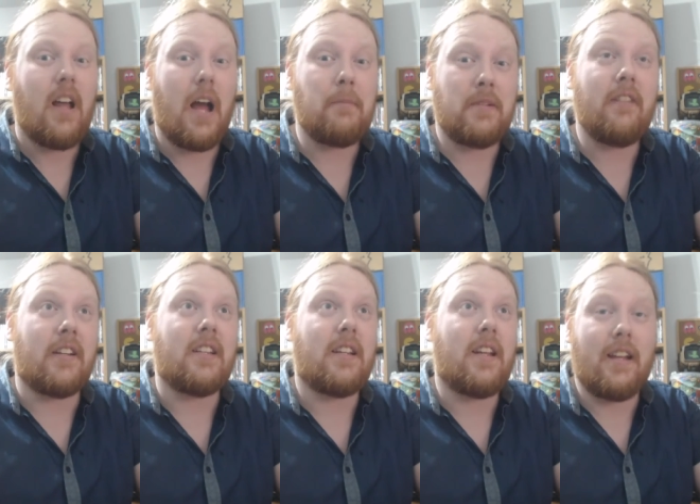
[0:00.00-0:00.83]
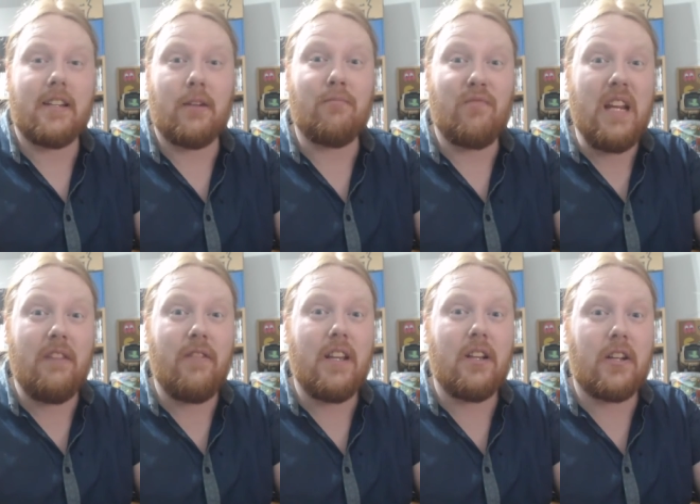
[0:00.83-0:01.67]
I'm serious. It's a really,
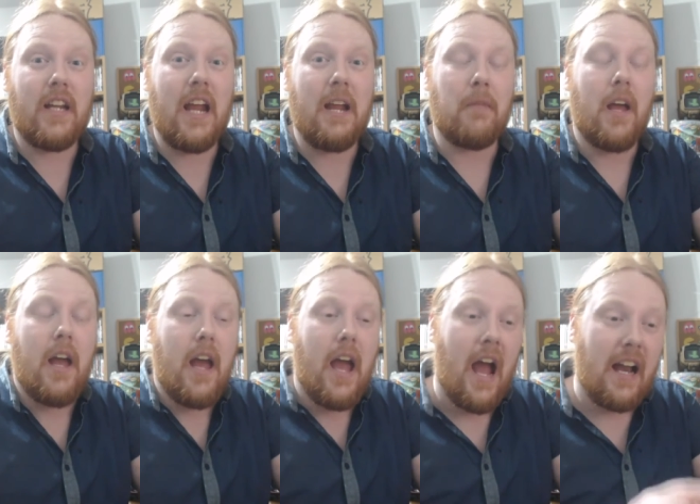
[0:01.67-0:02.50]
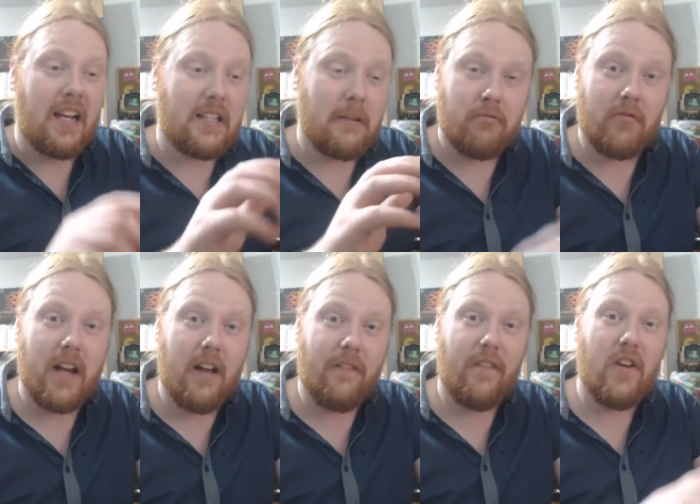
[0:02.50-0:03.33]
really good game. And it's a
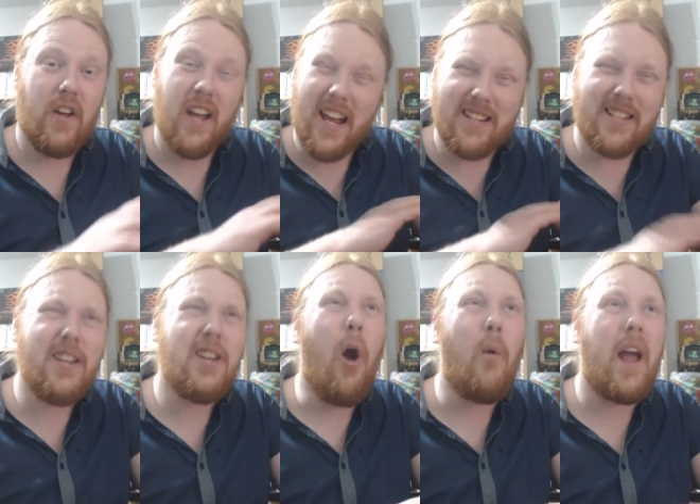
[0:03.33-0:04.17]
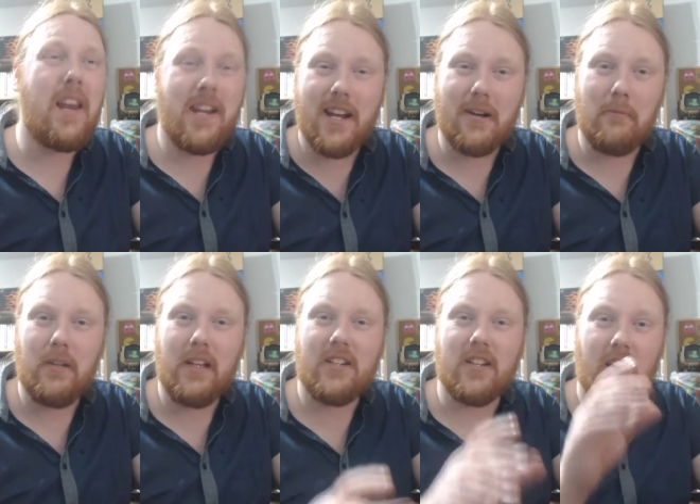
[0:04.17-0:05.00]
pre-alpha. It's nowhere near
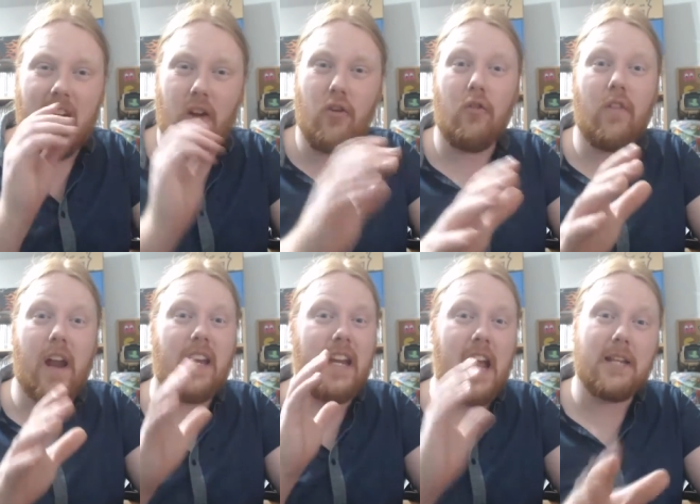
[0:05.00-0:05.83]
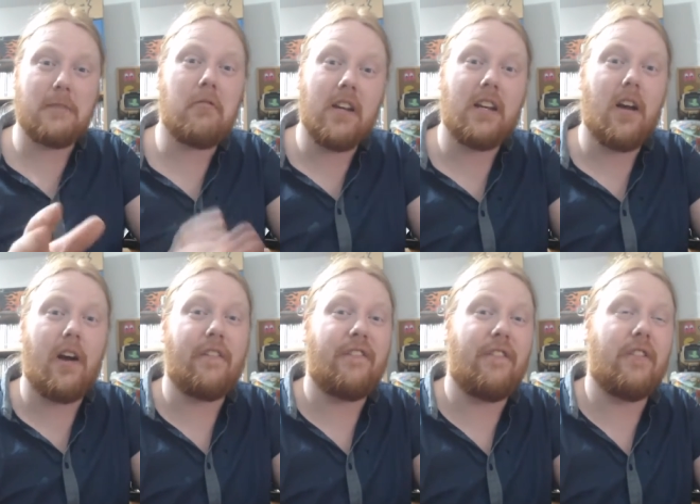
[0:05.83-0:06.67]
completion, and already it's pretty
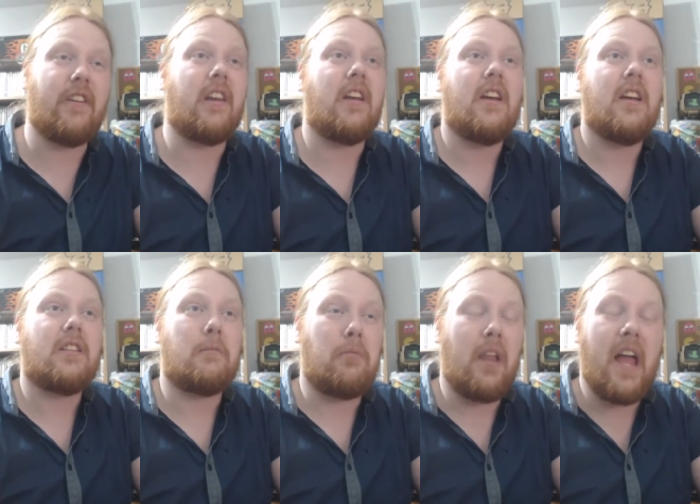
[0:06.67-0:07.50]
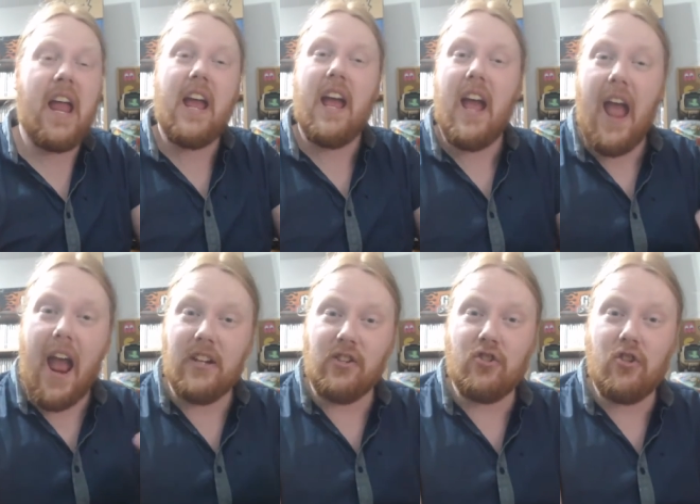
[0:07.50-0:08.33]
darn fun. So play it,
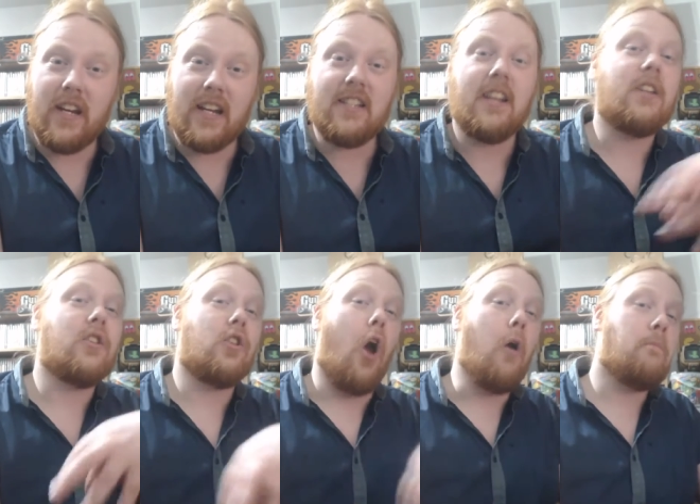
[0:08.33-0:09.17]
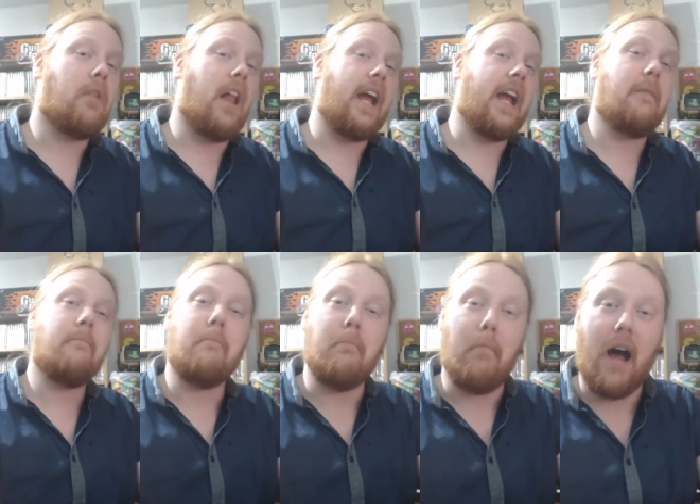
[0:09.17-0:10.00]
enjoy it, don't play it,
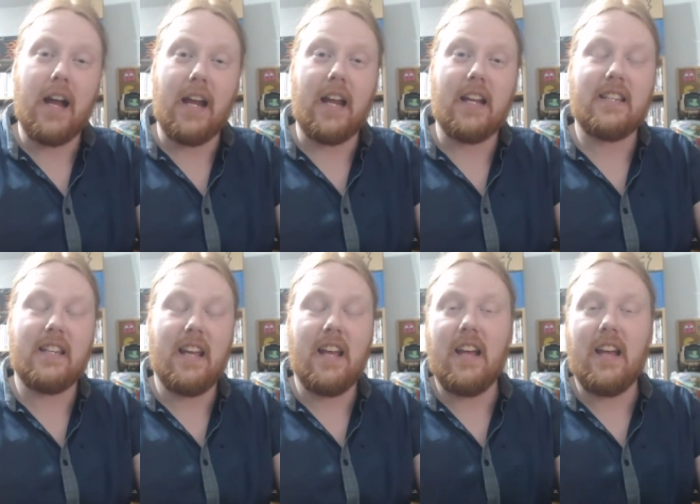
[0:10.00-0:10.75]
buy it,